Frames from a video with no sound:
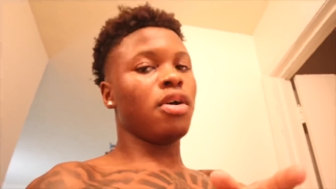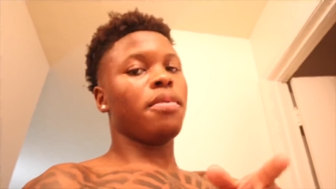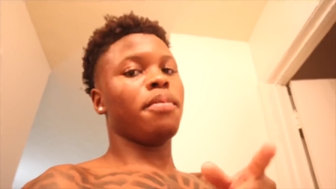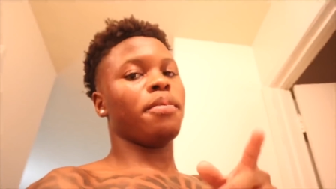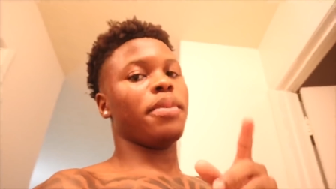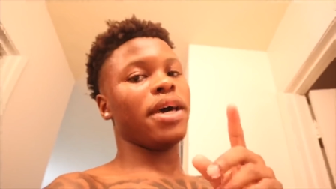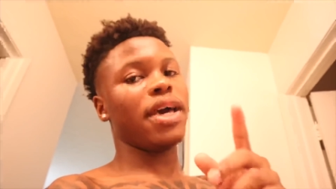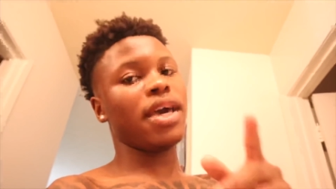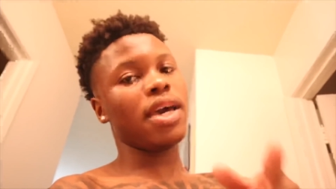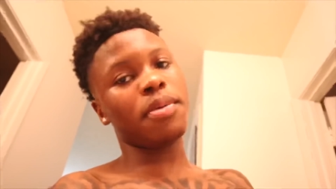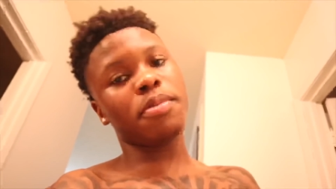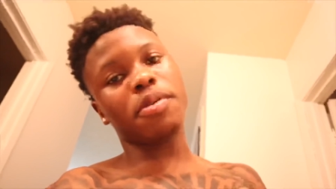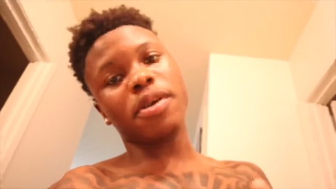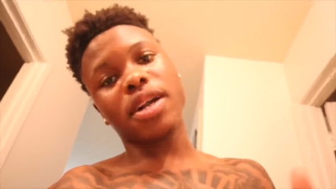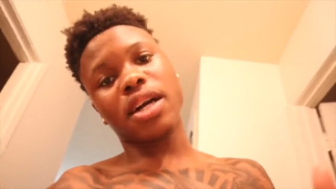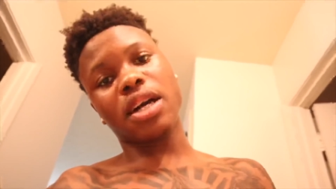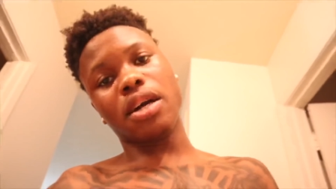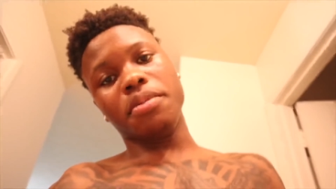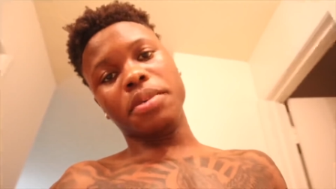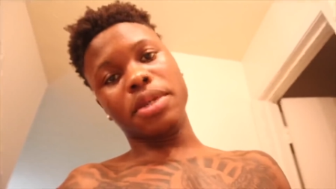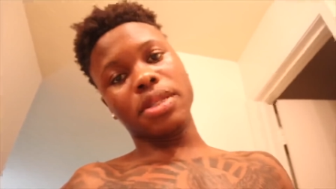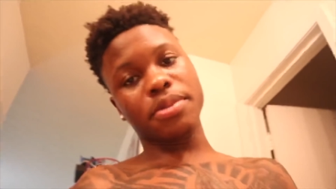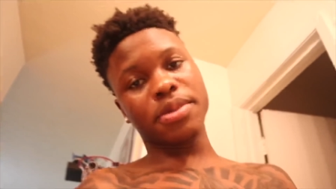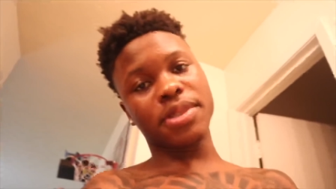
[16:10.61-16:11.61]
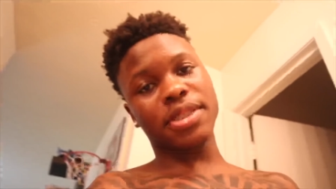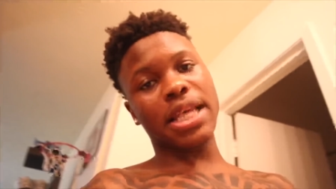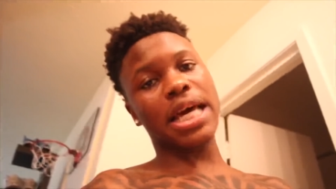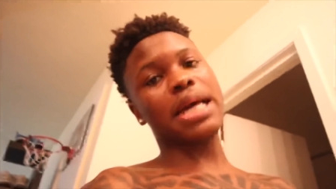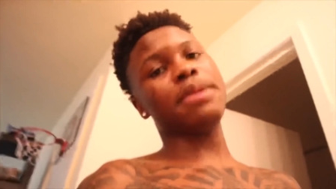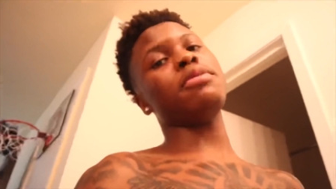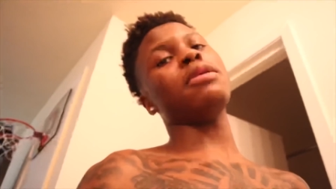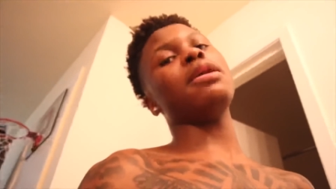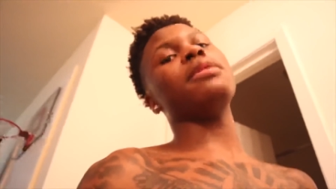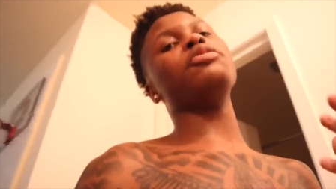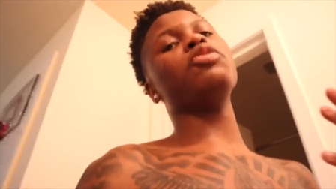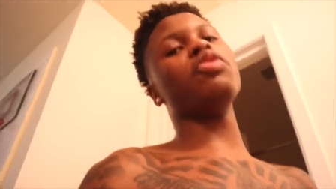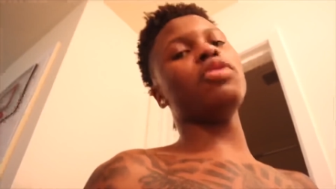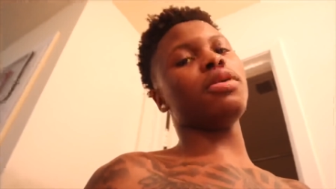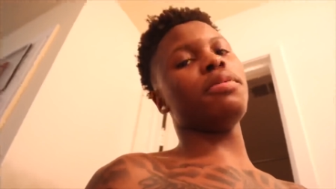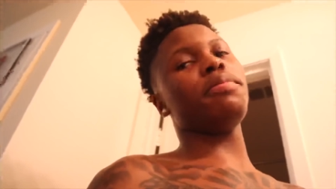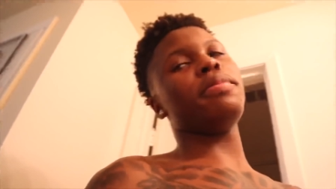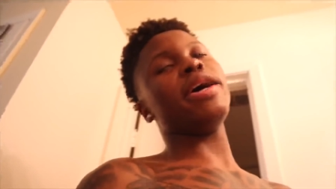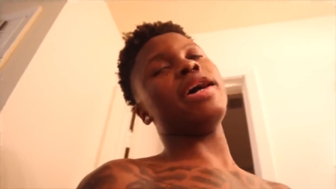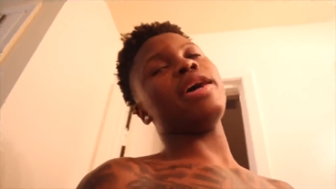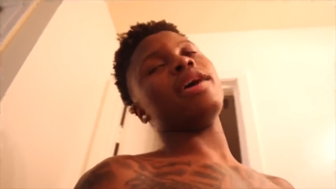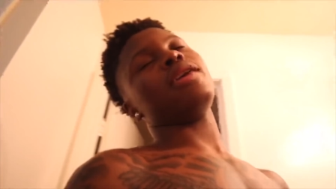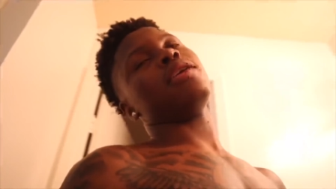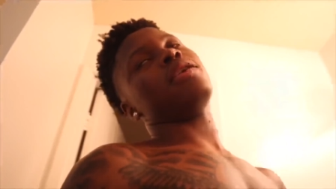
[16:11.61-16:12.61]
But hey, bro, cut me some slack, bro. I'm doing a
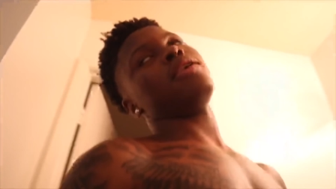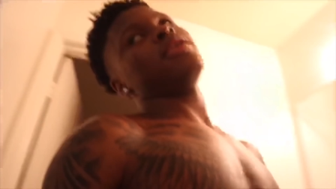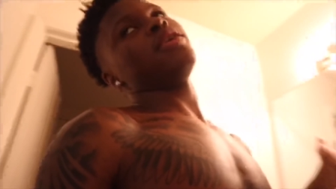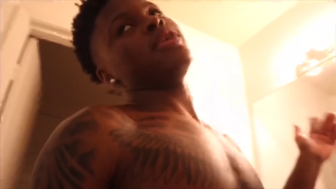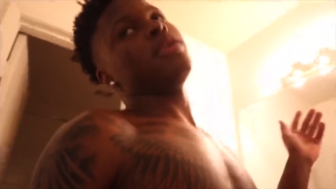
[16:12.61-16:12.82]
band.